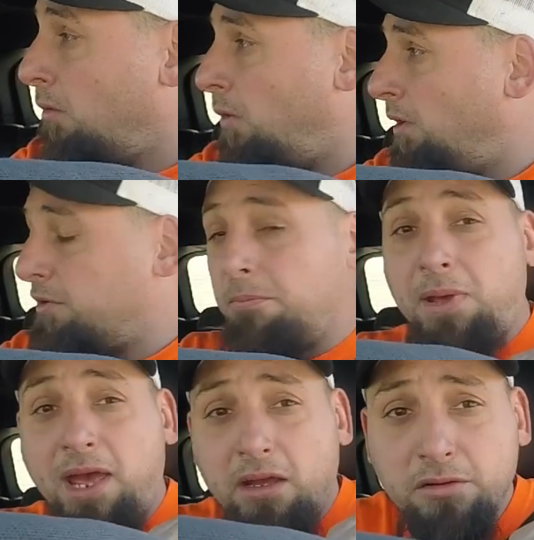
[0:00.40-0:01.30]
Welcome
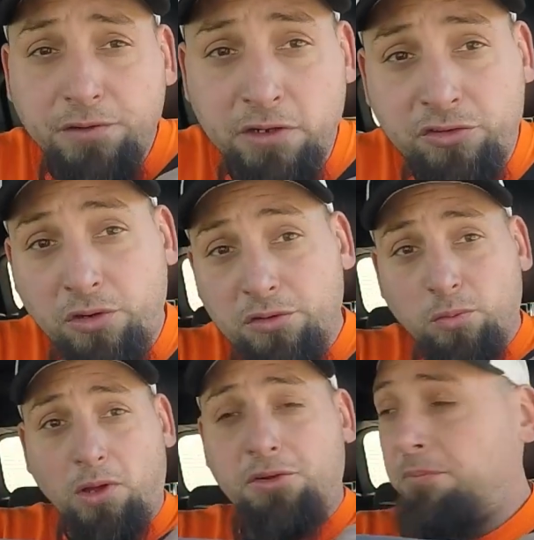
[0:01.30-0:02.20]
back, adventurers.
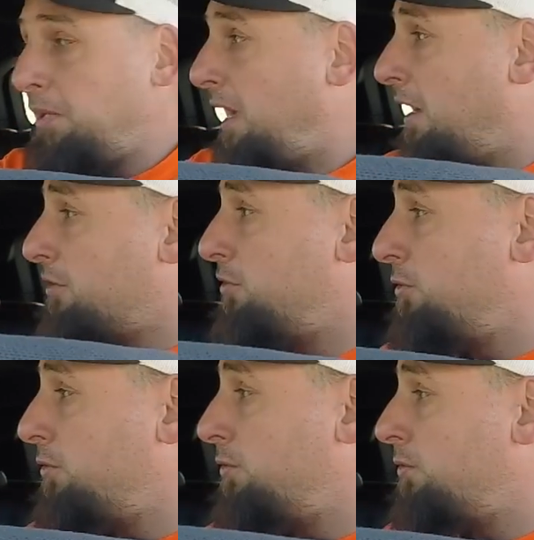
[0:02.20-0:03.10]
Welcome back
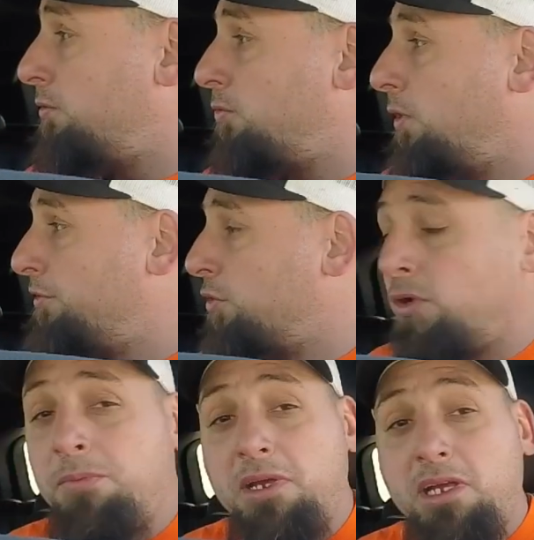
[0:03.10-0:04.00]
to what is
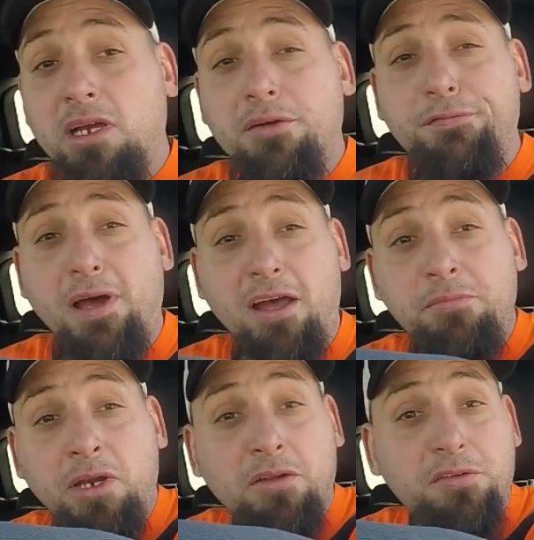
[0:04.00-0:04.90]
going to be a
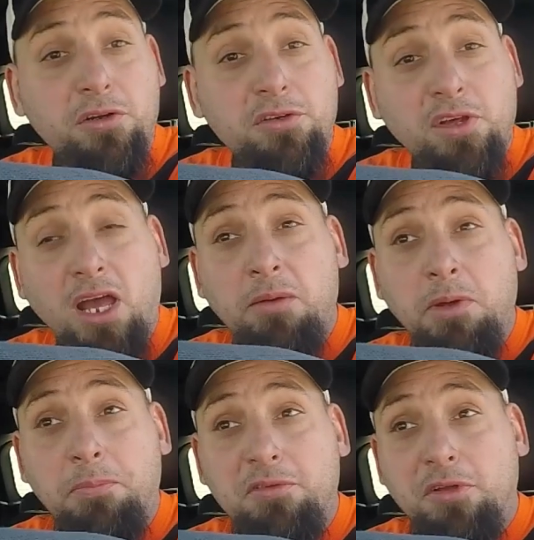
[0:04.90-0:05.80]
5 minutes of your time
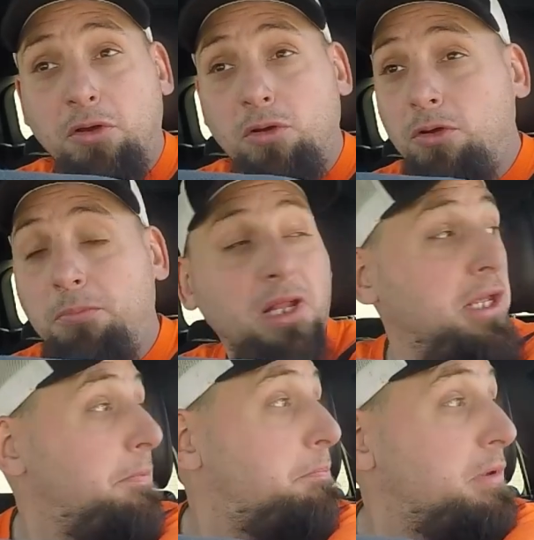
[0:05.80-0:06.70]
episode.
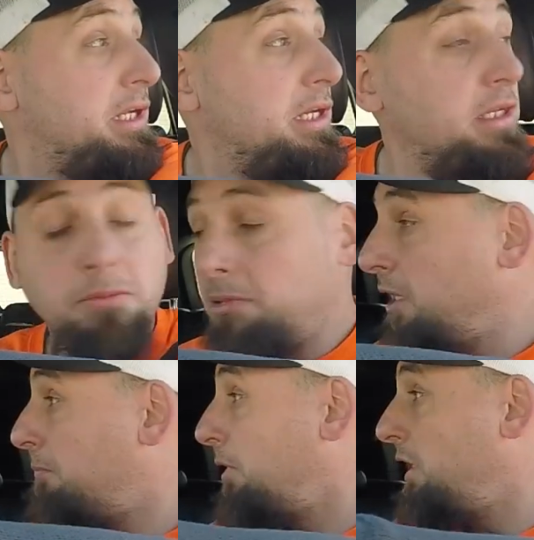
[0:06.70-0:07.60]
Blankly
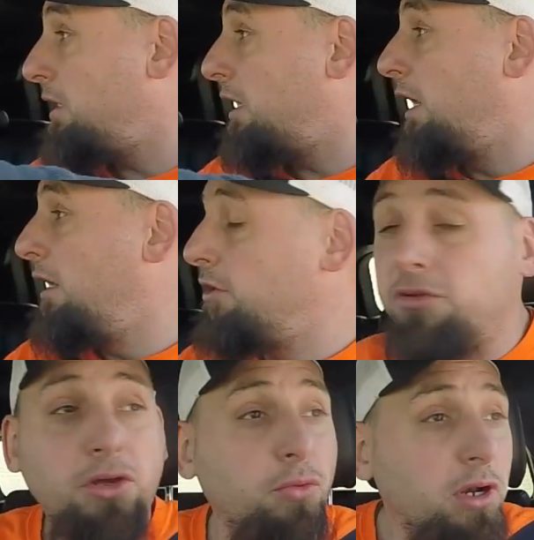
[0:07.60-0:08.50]
blank blank. I
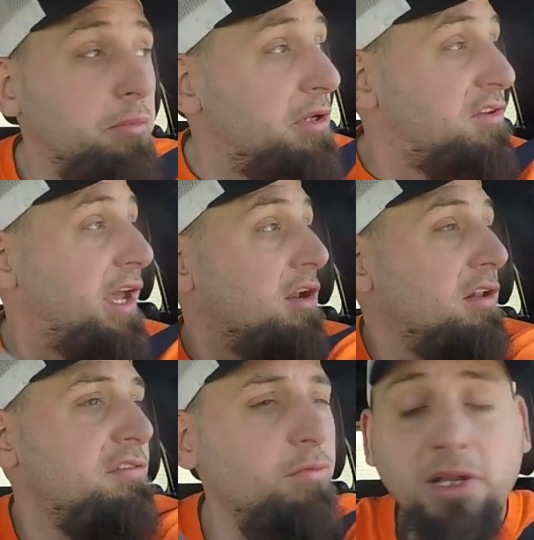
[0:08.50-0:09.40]
don't know what I'm going to title
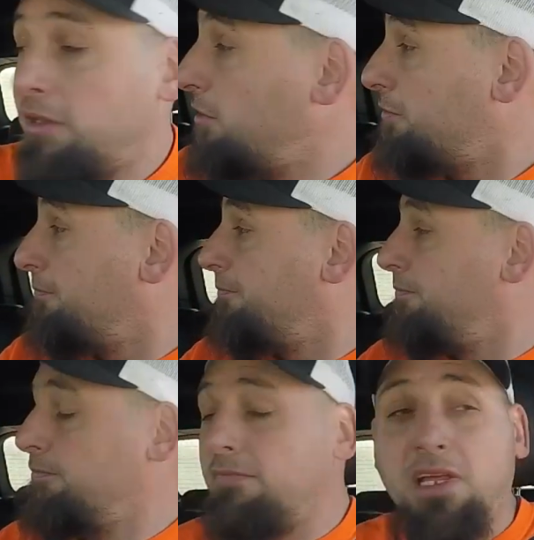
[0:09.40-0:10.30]
this one at this
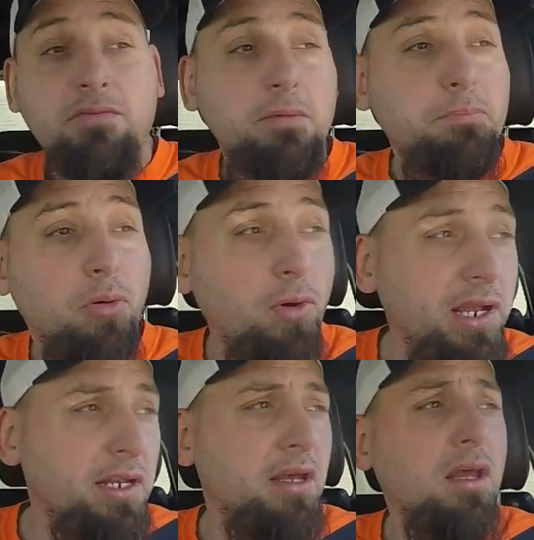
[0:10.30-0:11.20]
given
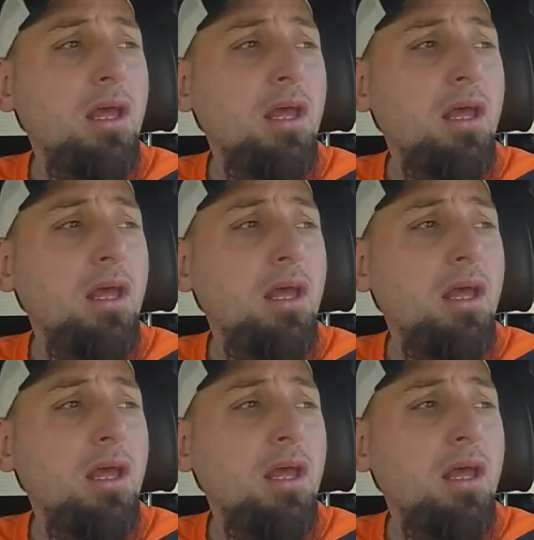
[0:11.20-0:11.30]
point.